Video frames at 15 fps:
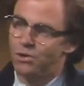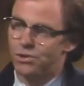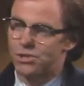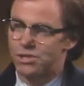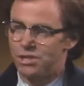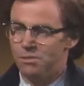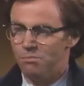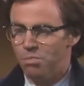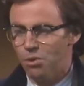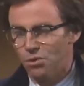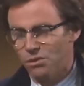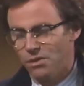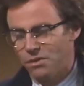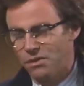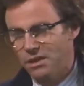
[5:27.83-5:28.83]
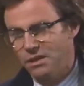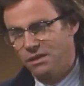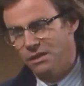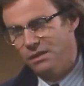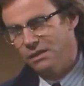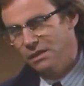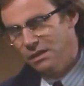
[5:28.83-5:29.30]
the most important
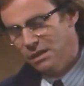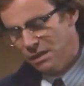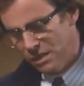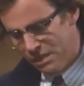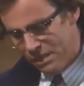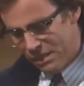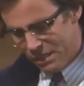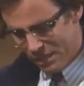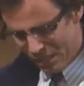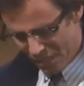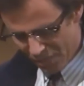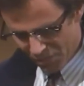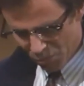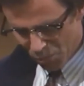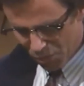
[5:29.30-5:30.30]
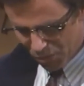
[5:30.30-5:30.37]
thing in